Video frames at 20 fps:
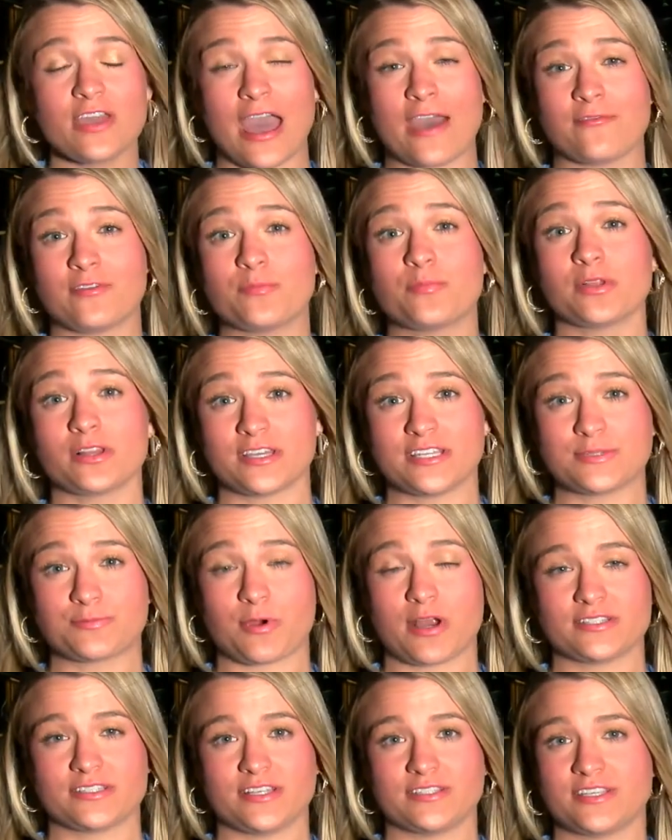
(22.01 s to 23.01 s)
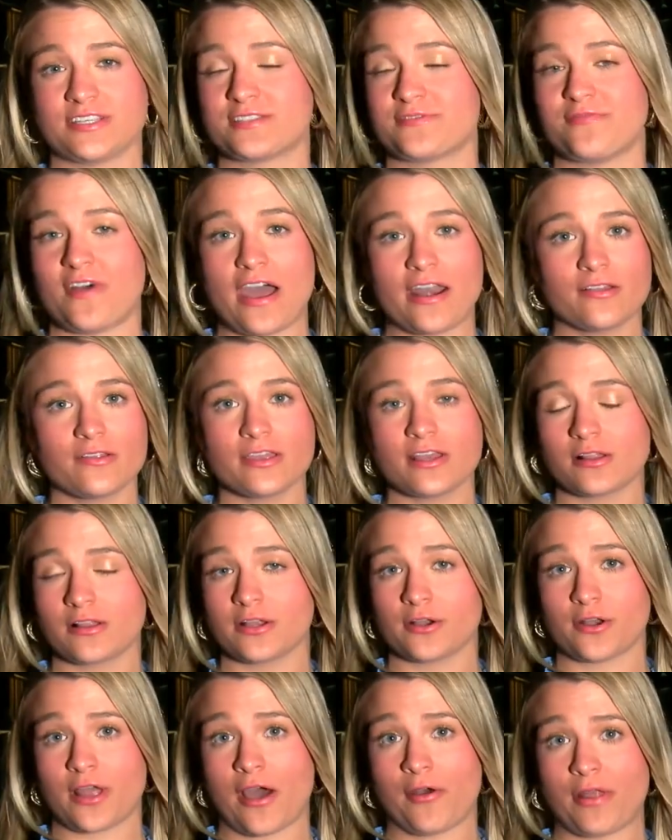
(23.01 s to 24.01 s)
heavy police presence has finally
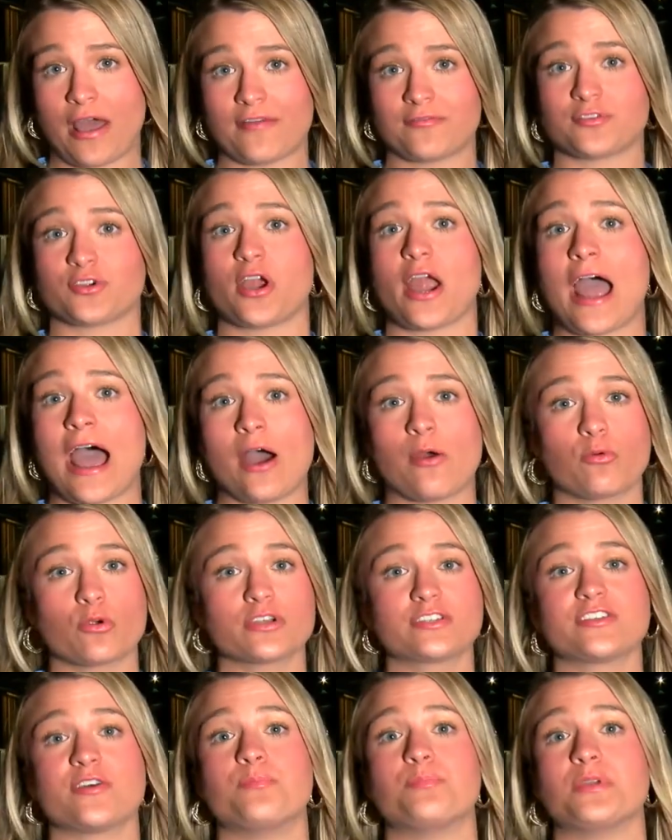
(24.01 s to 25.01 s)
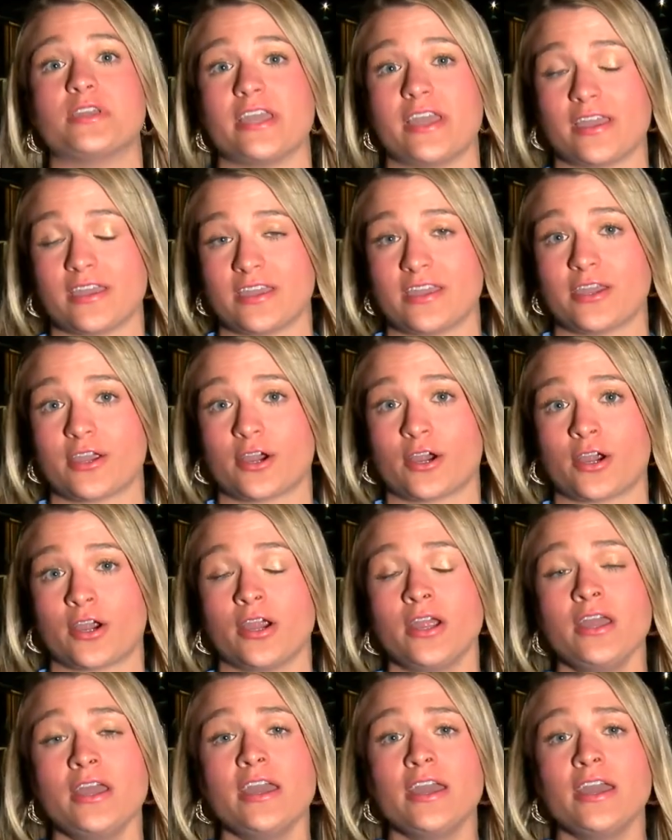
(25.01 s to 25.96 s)
cleared out after hours of being here.